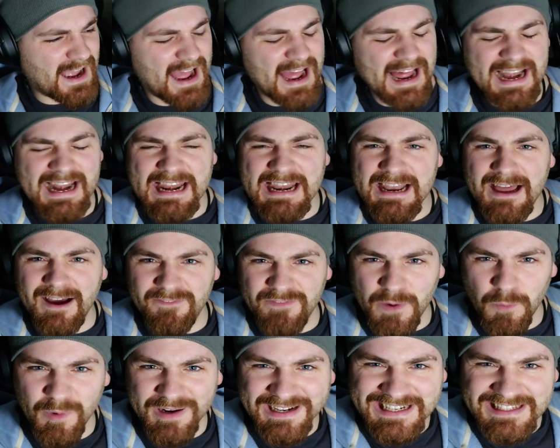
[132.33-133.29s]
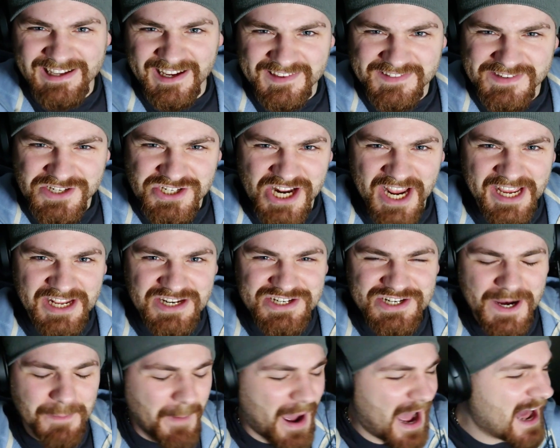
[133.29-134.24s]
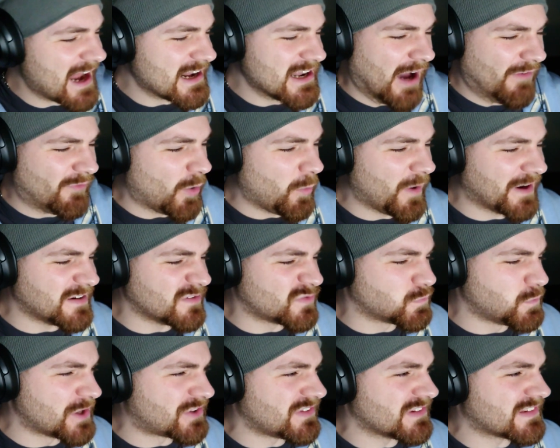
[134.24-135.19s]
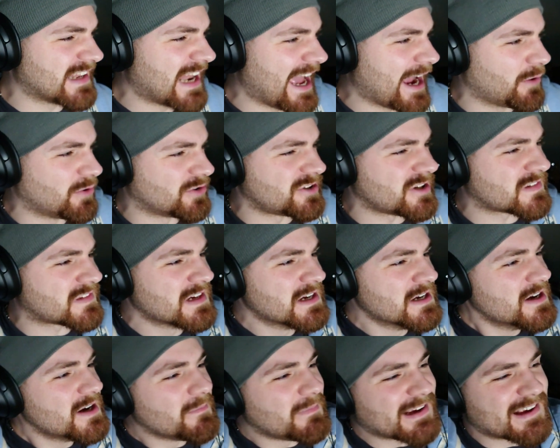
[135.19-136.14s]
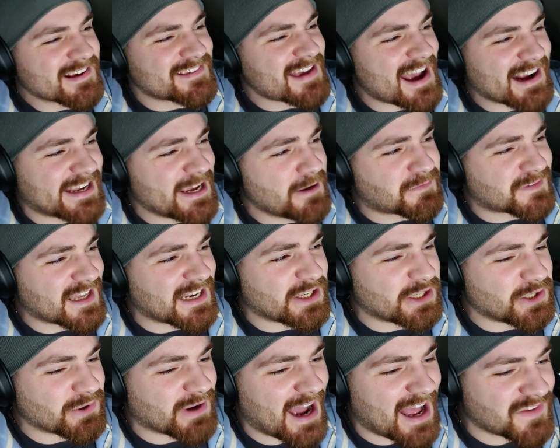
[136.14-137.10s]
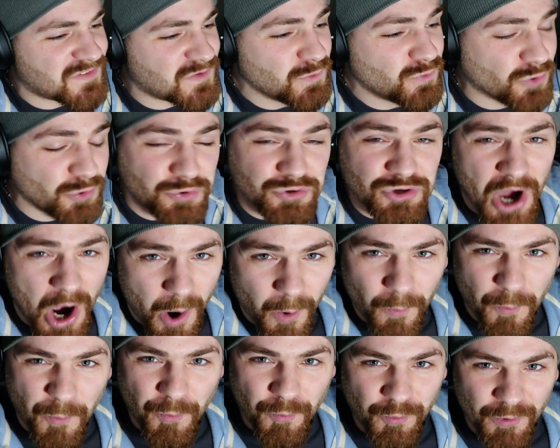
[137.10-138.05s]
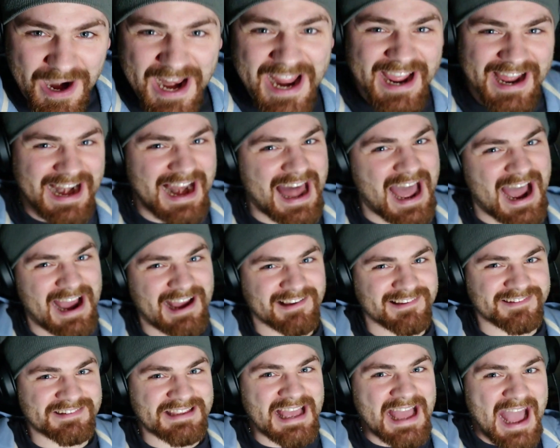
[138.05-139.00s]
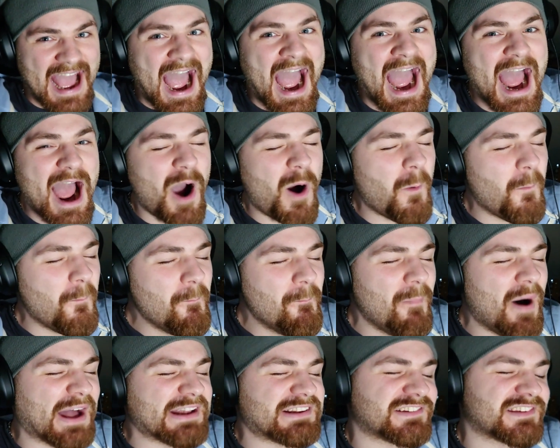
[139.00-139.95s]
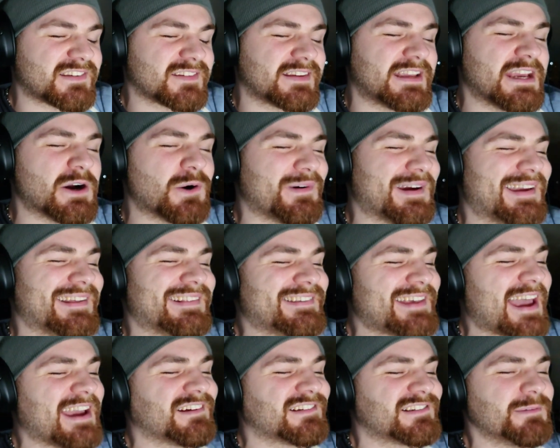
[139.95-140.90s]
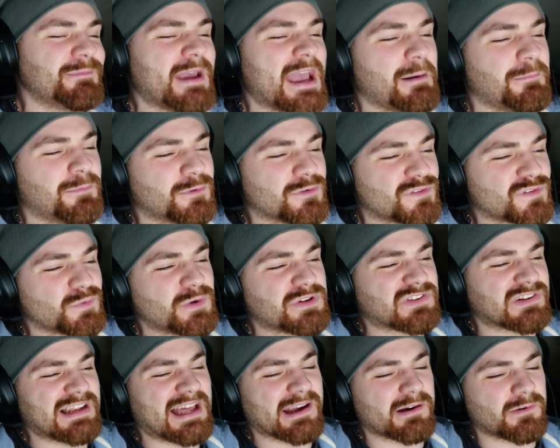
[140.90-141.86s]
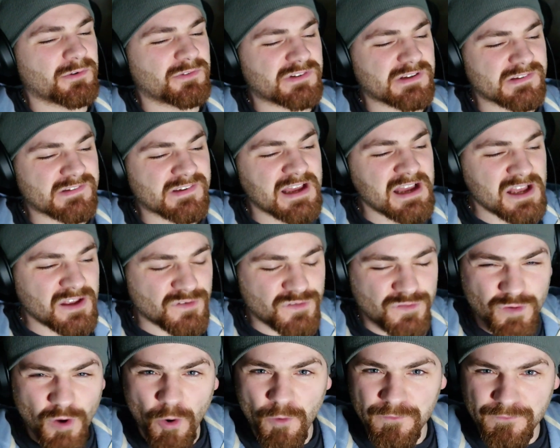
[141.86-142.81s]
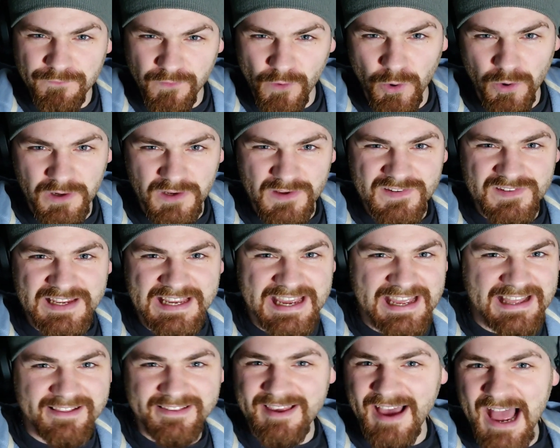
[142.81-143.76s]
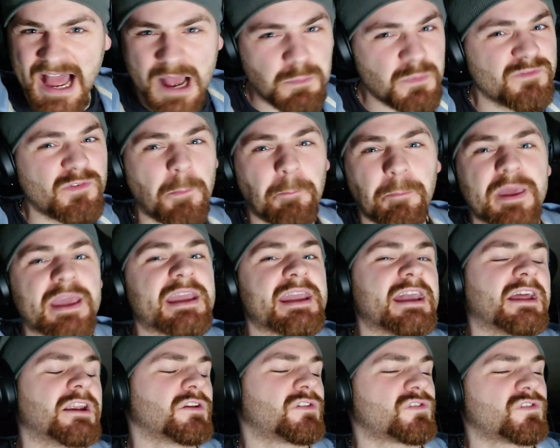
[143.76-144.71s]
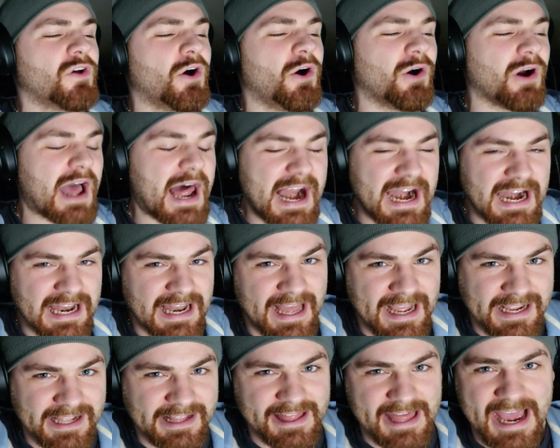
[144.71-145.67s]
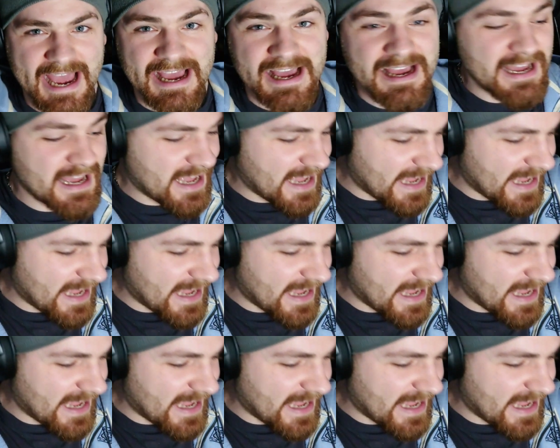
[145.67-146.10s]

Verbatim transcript: I love it when he does the change up. I love it when he switches languages because I keep telling you guys, you do not realize how much skill it takes to be able to switch languages so flawlessly in time with a beat in a song like that.